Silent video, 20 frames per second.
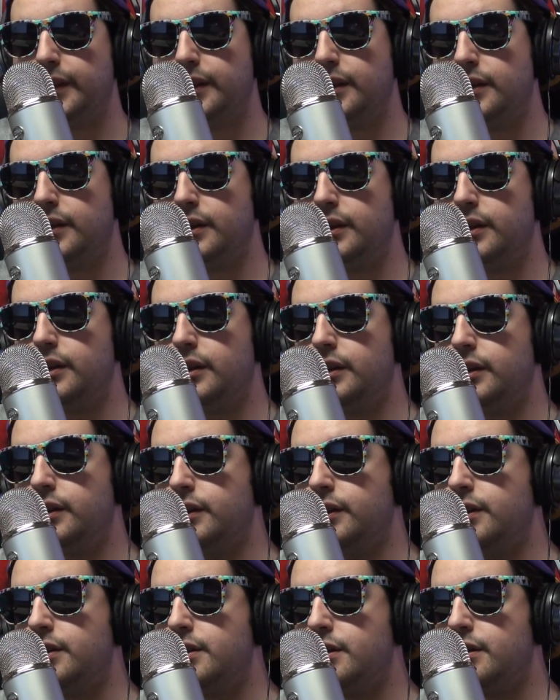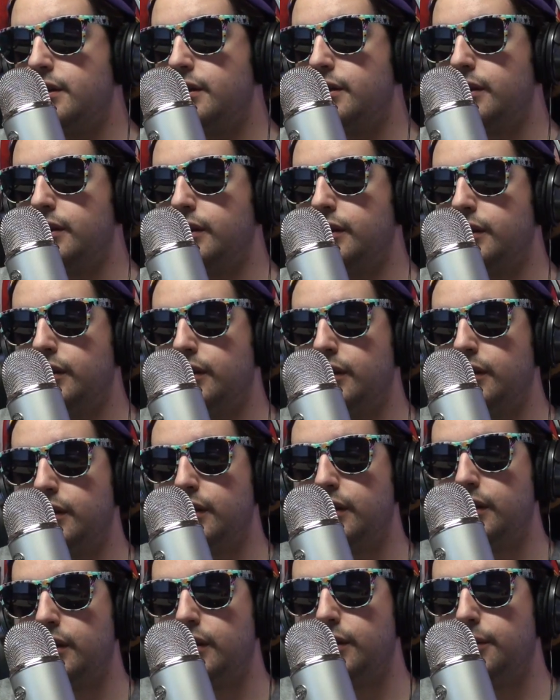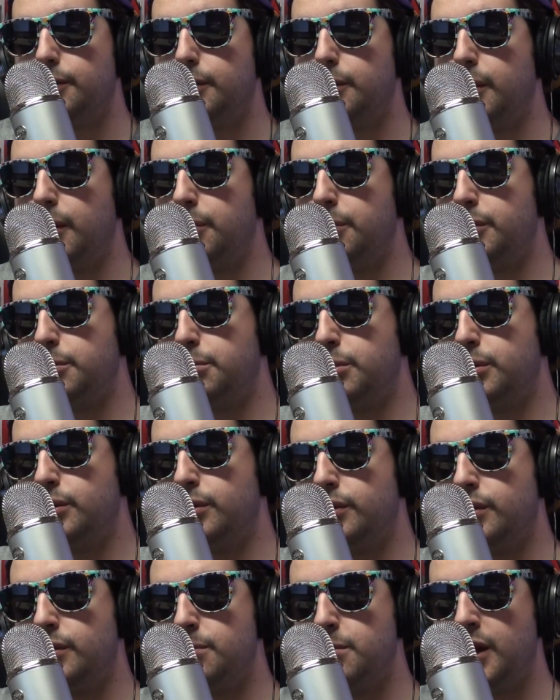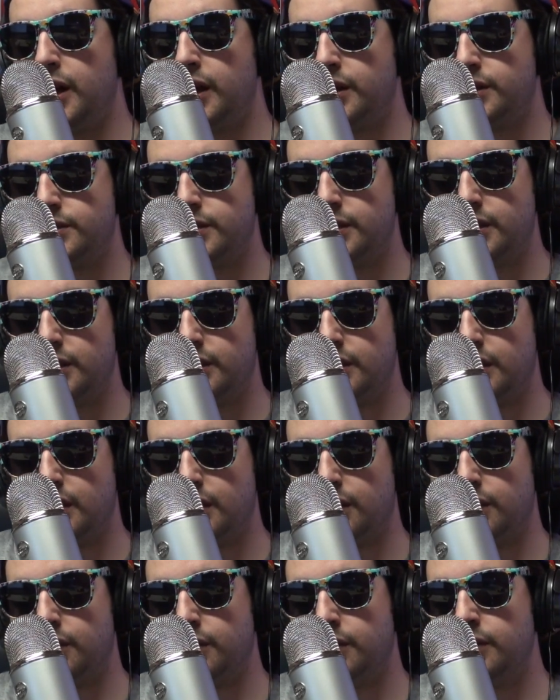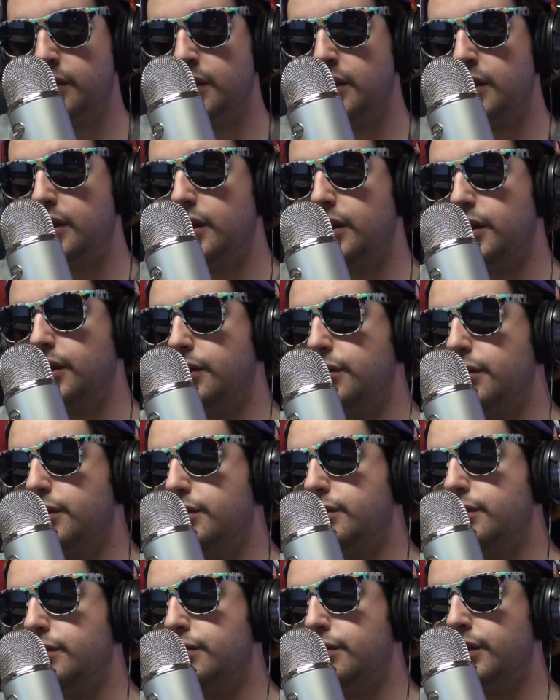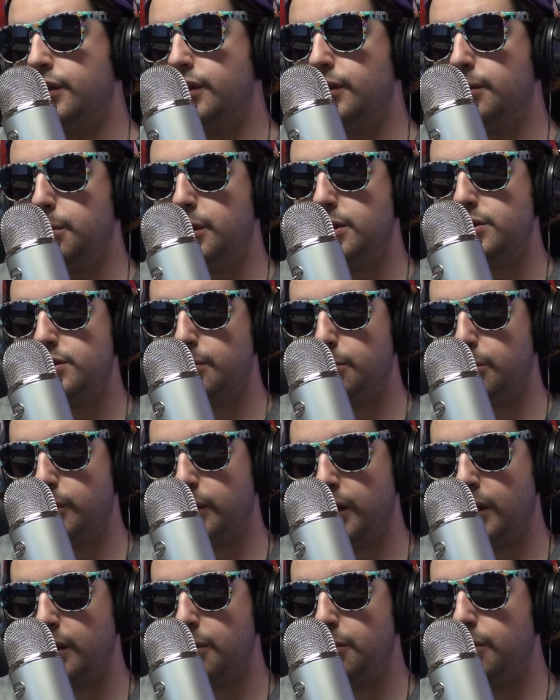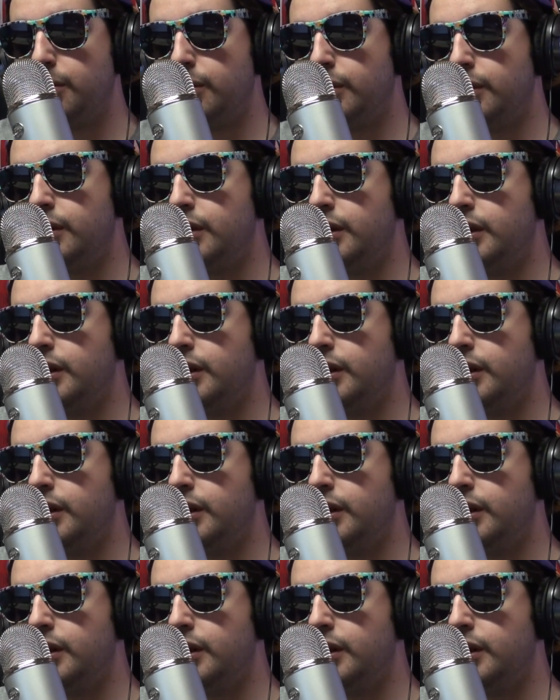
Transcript: in the... We were able to pull the back seat down, which revealed a piece of plywood